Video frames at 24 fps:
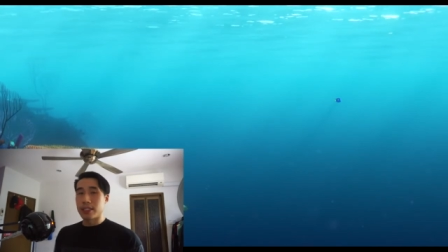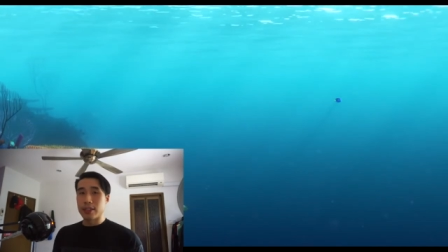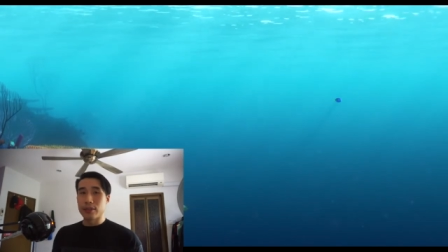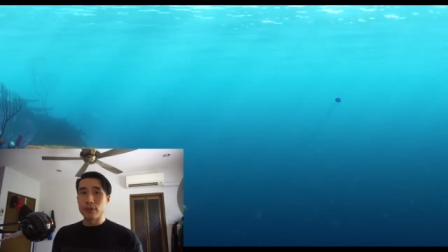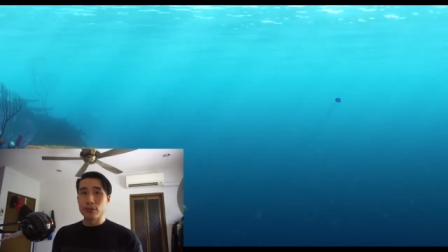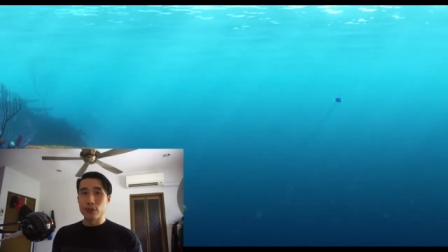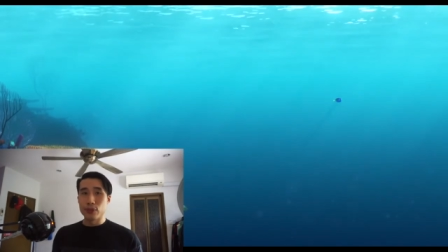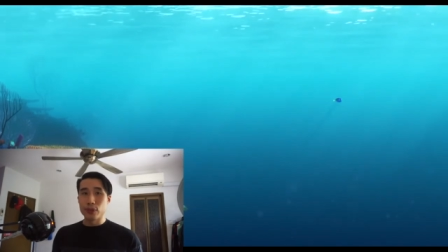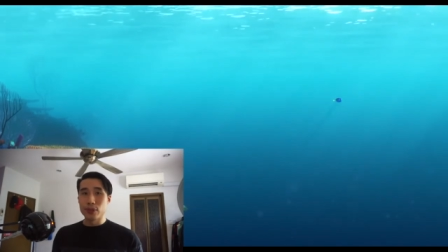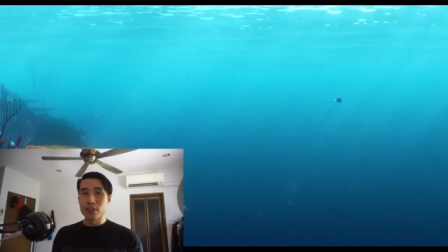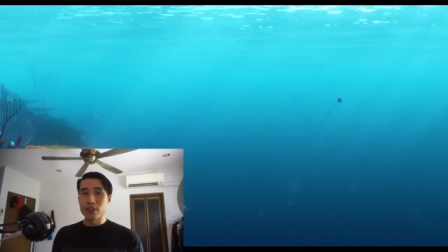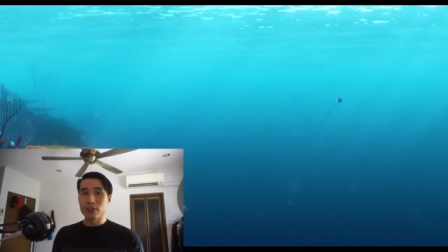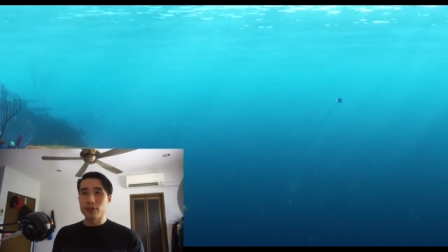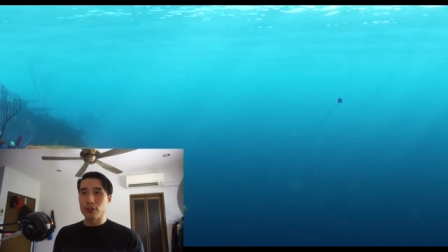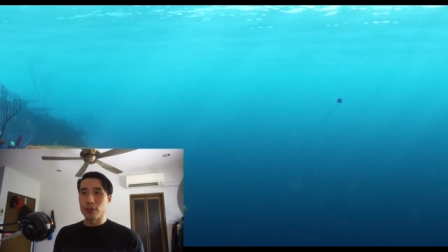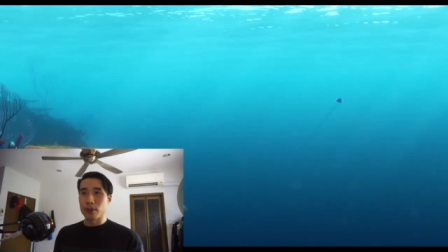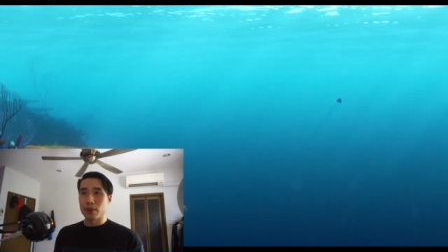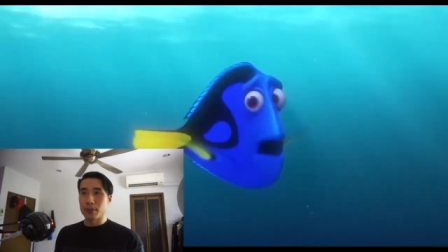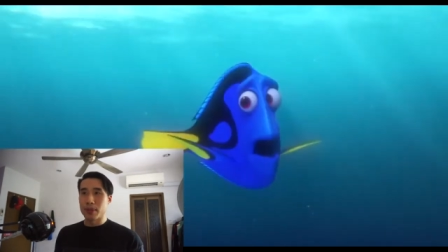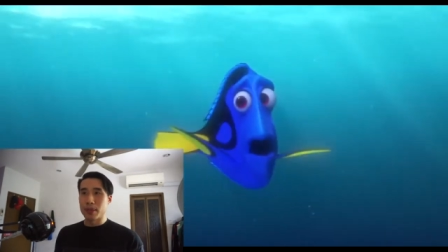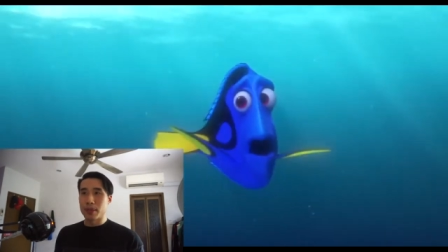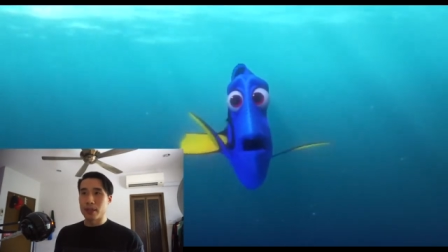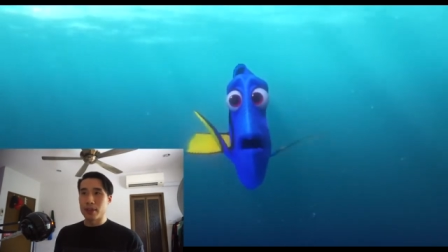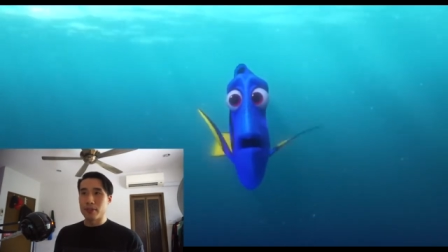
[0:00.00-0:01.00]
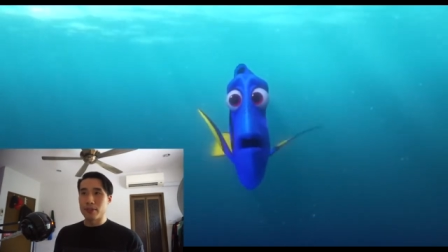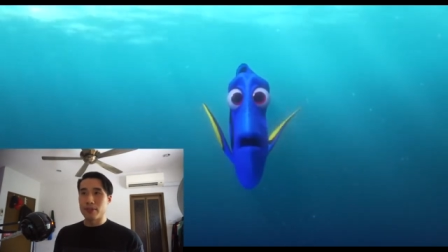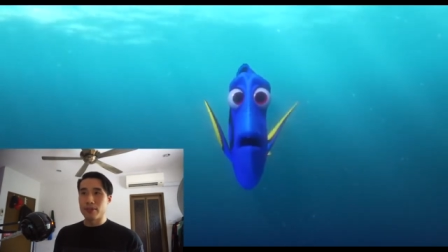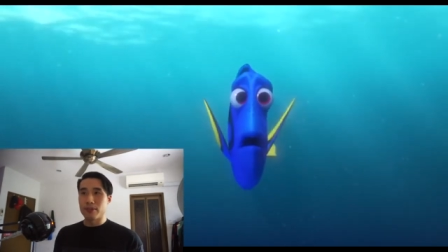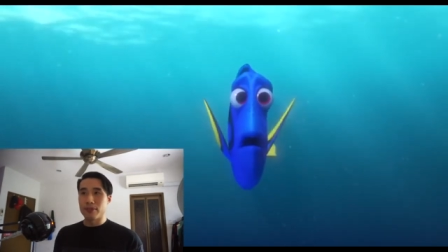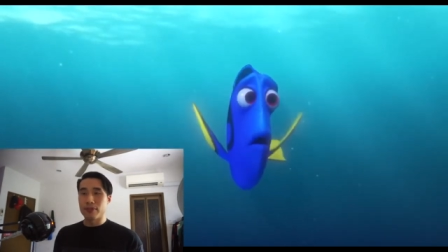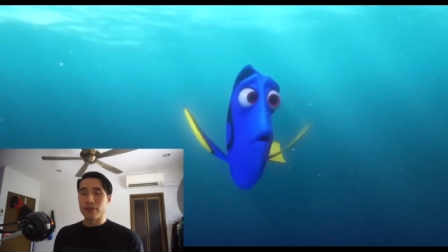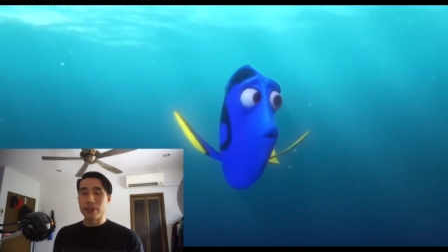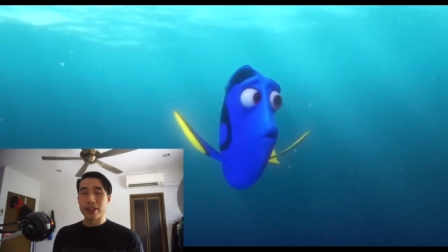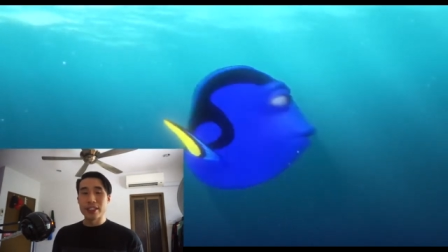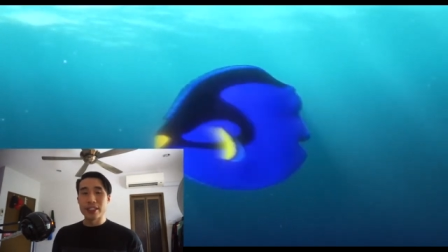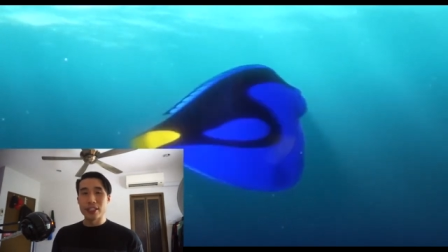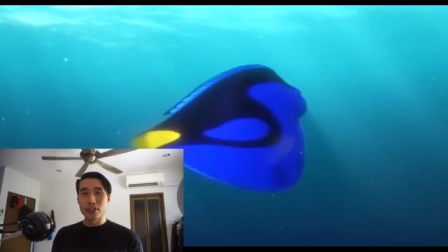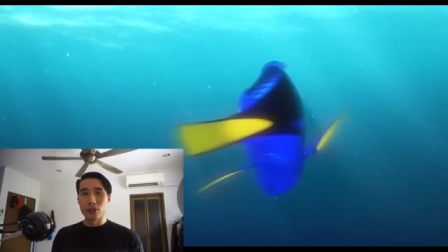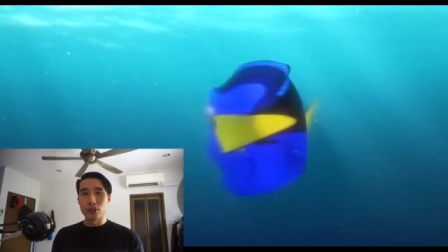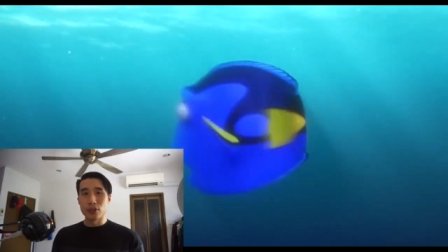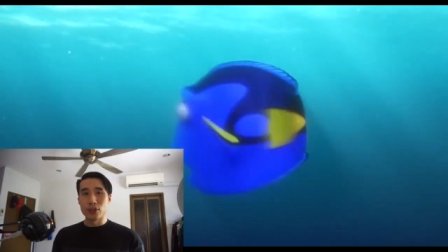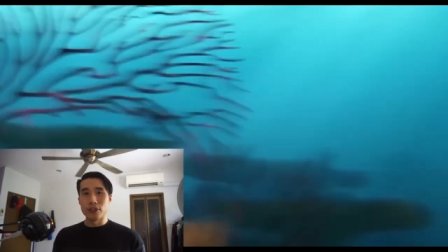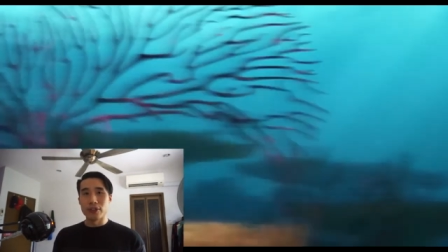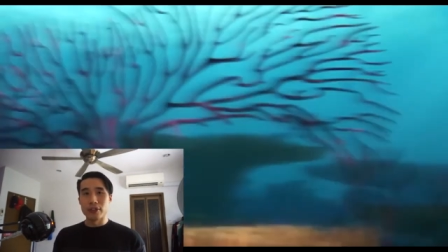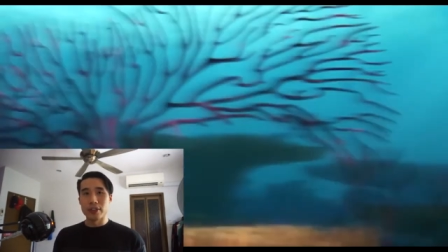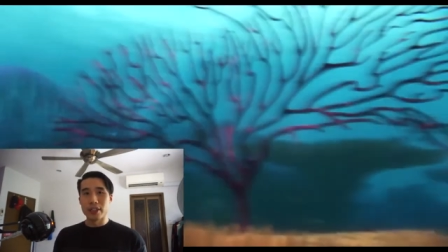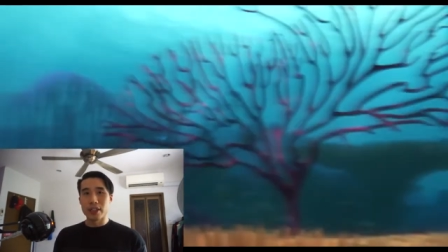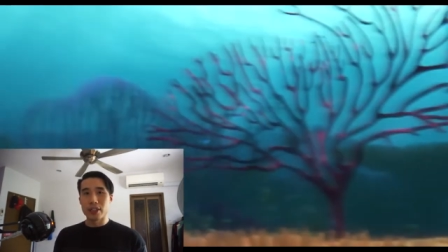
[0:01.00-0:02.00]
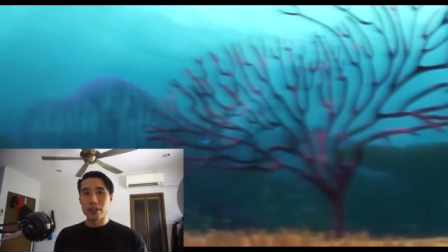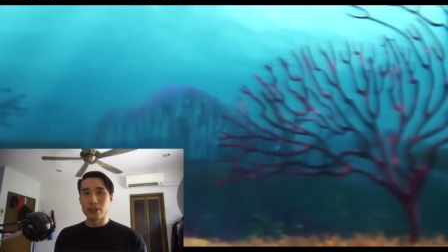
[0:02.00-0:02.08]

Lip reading: influence from Finding Dory.